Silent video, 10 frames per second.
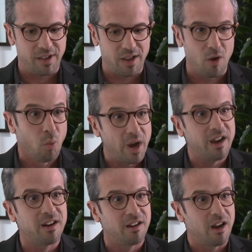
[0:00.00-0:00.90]

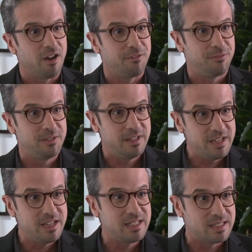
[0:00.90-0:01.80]
aware of
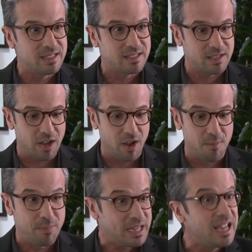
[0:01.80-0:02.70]
these
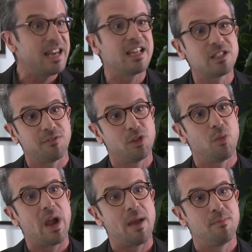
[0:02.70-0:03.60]
beginnings of the
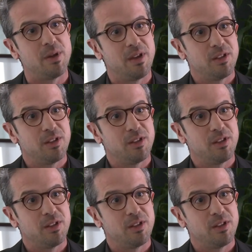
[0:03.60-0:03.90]
web